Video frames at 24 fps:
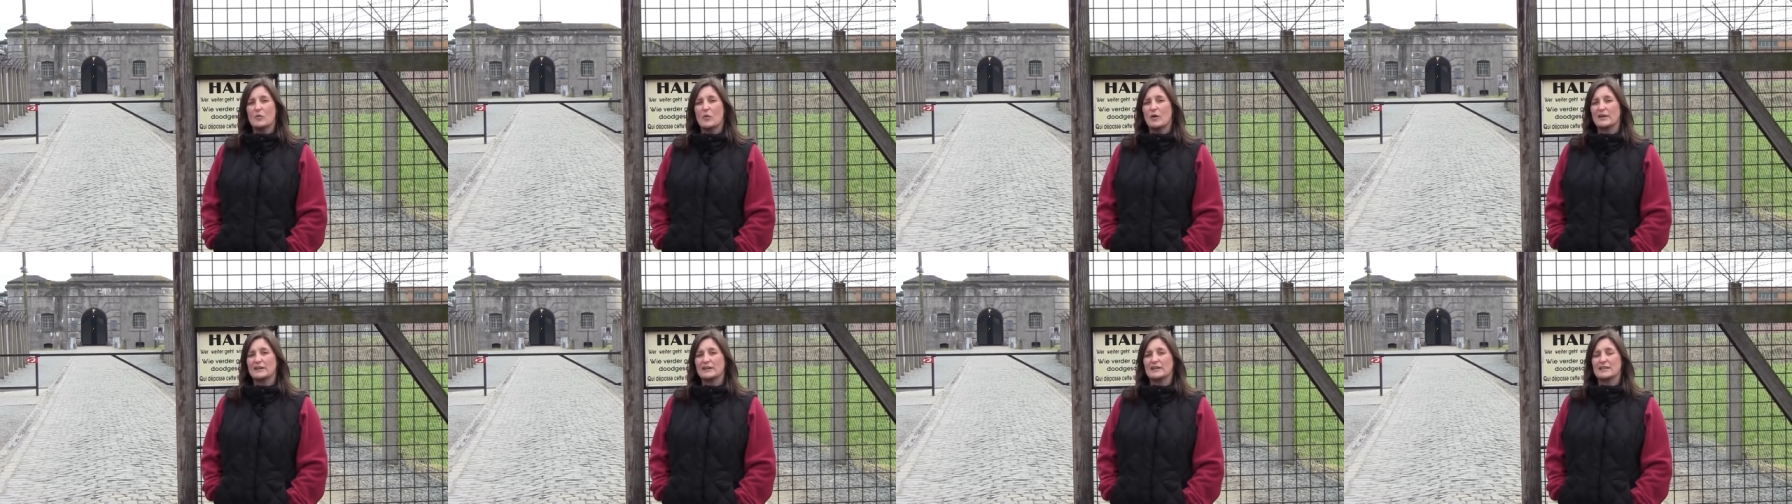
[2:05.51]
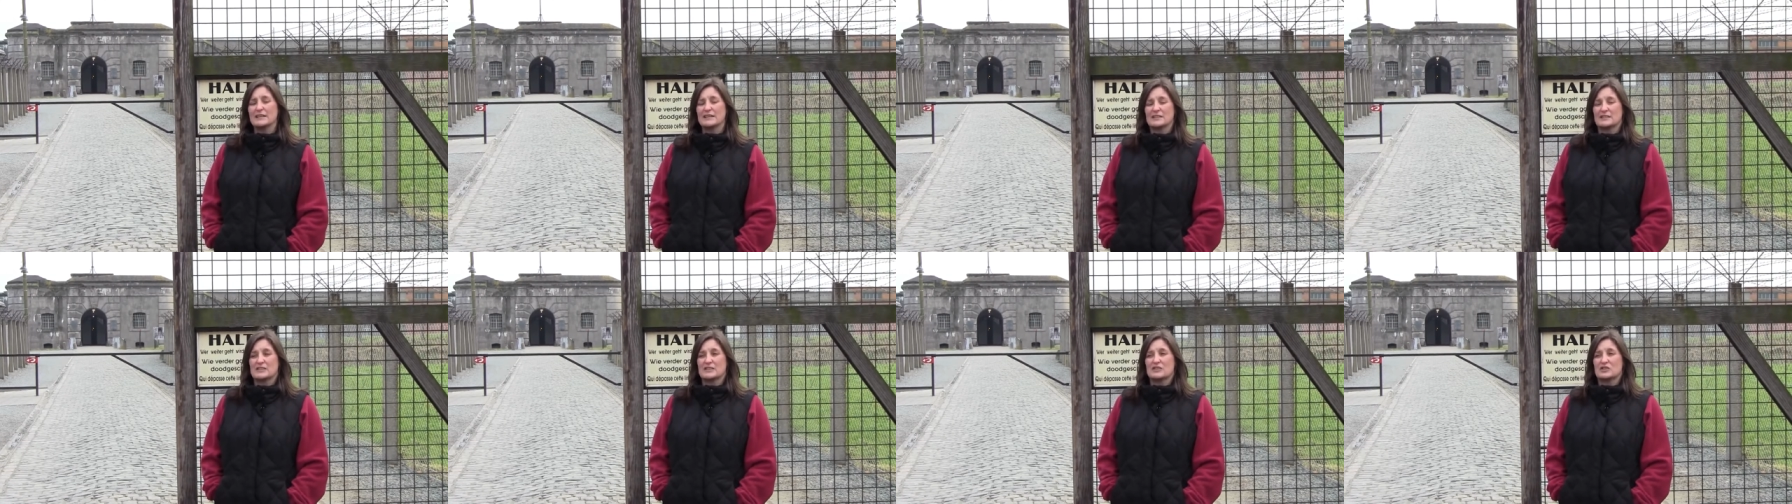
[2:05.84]
What
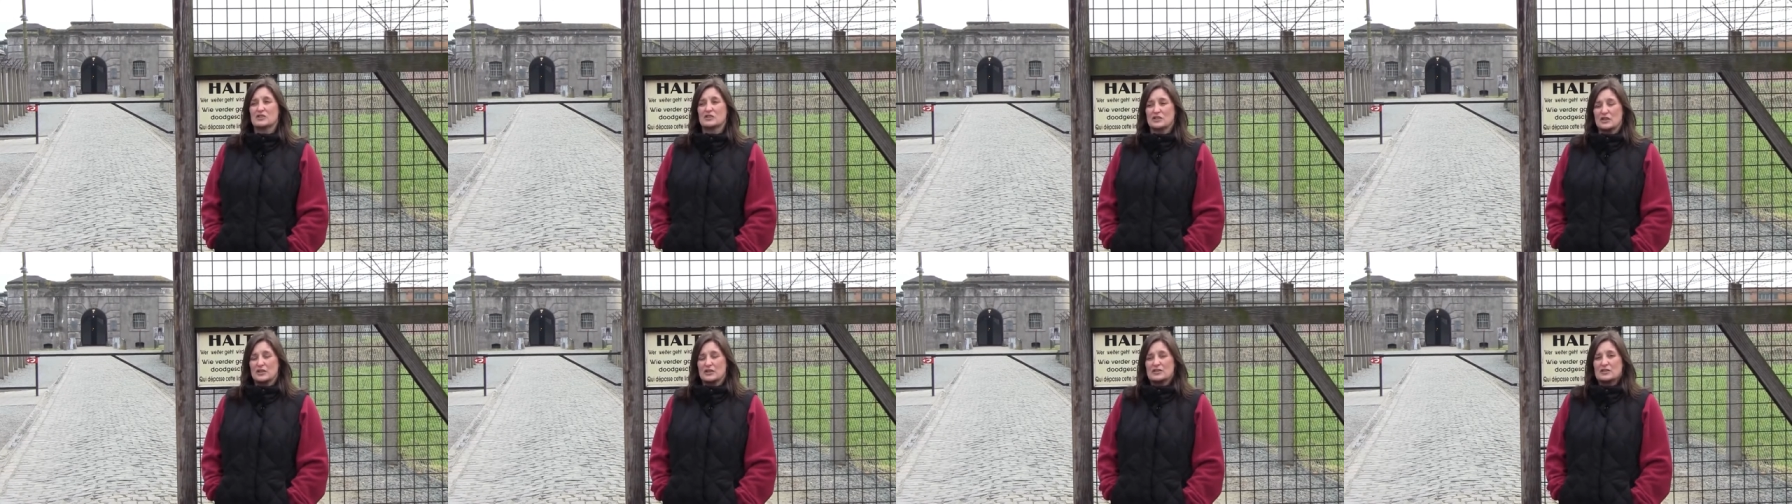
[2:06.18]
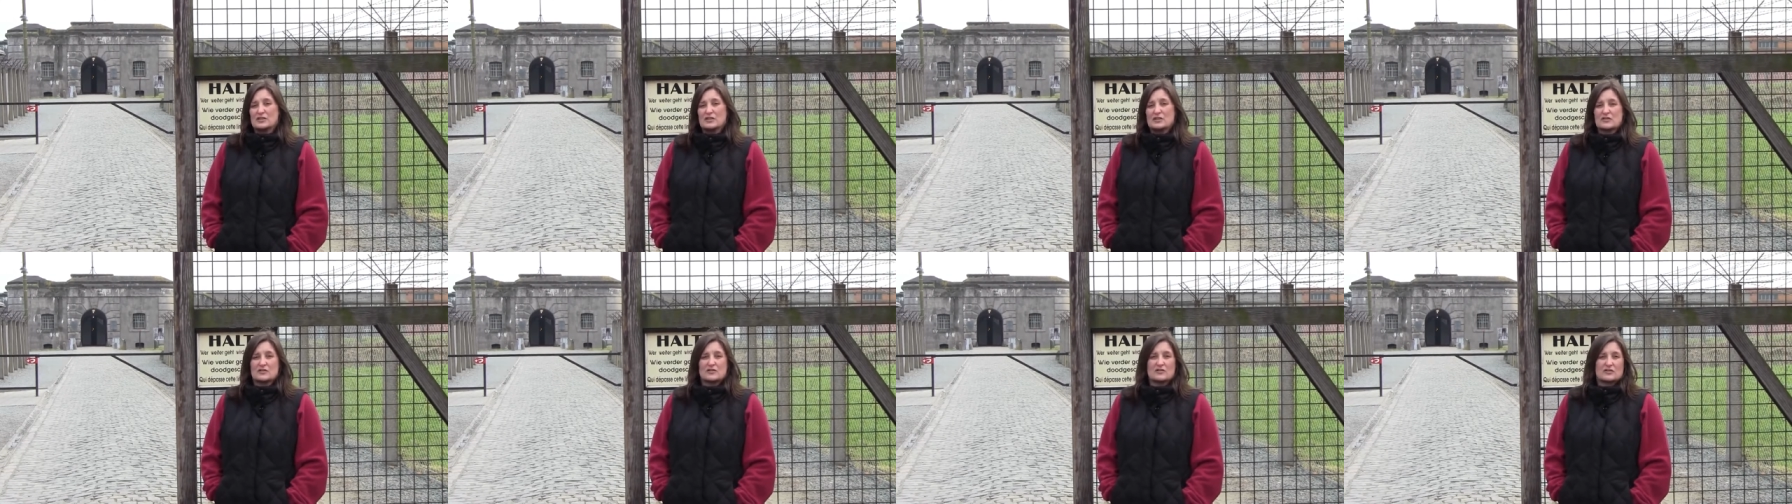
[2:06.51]
is
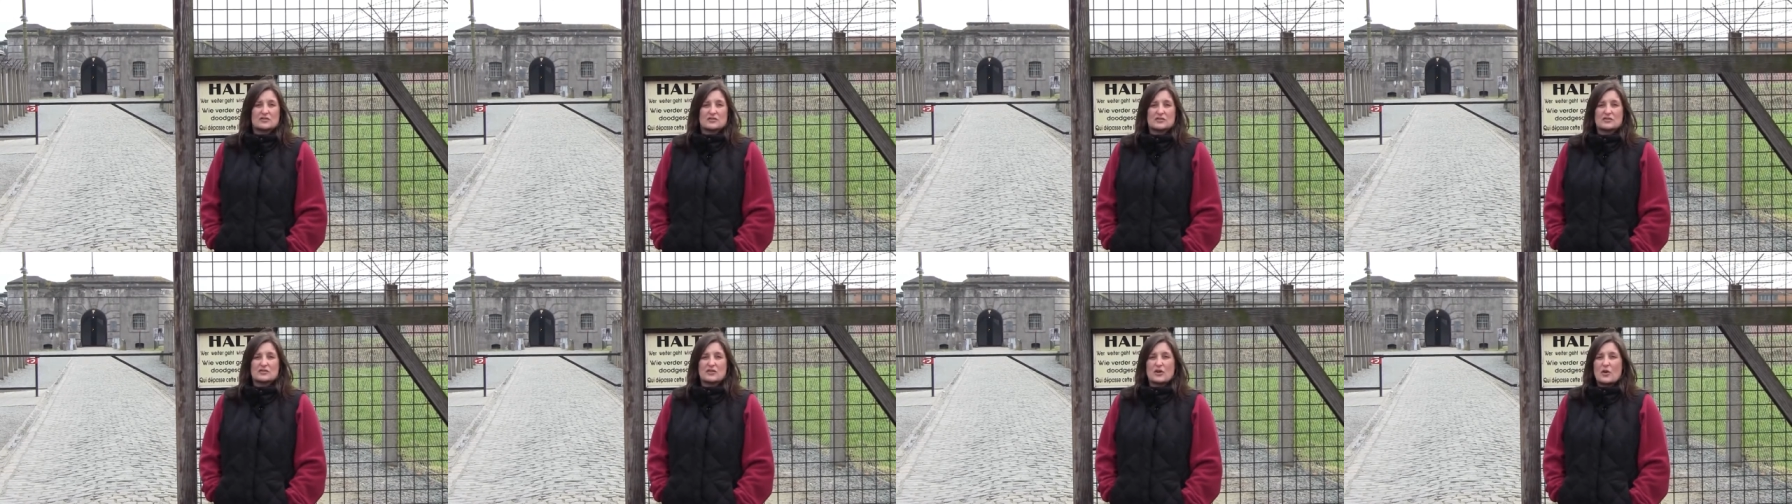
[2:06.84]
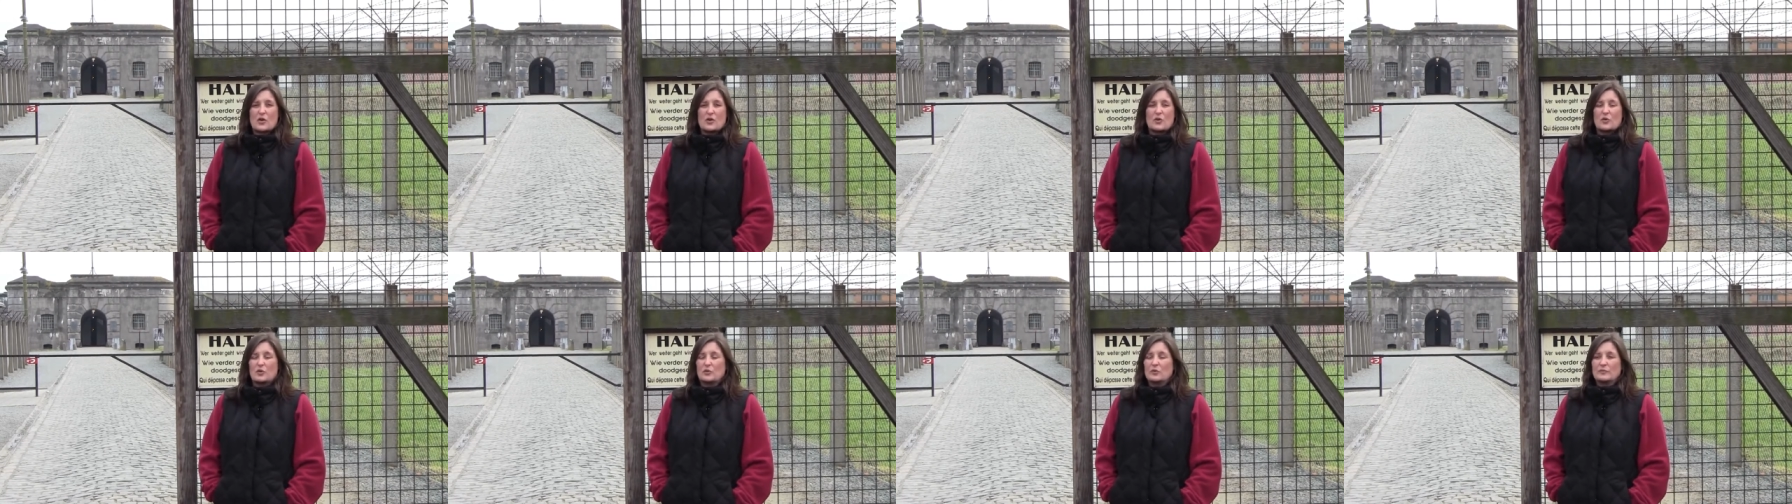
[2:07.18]
just
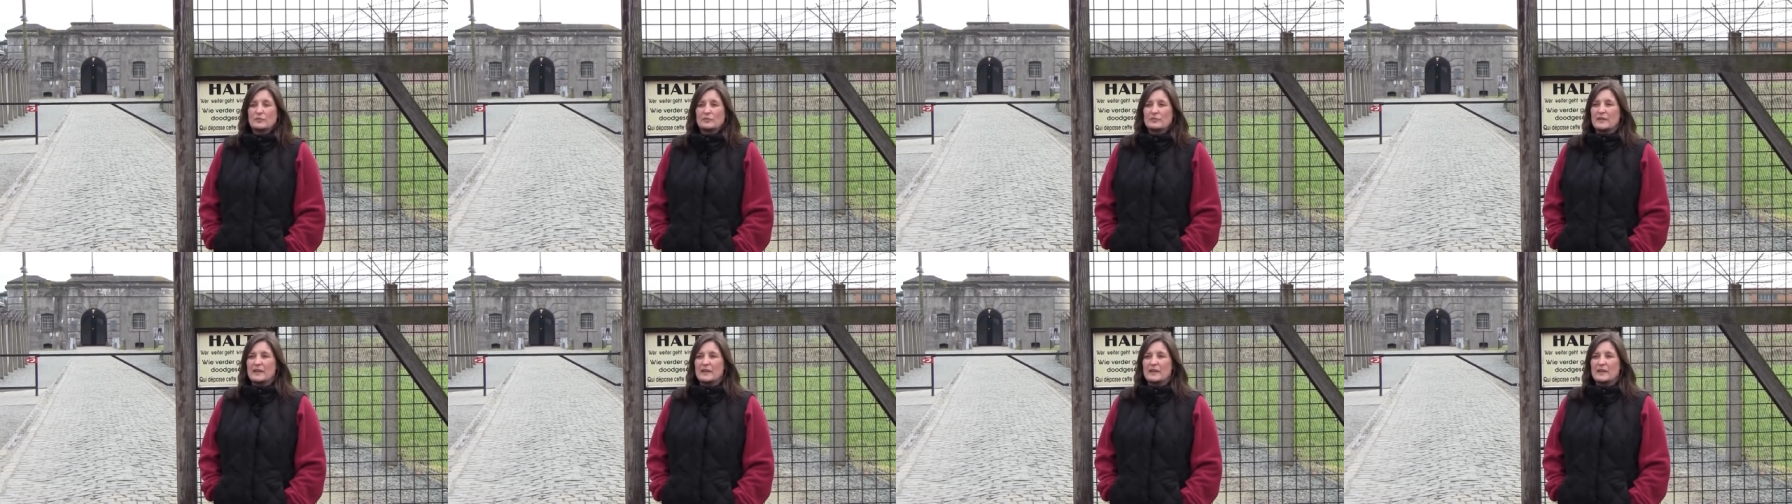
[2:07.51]
so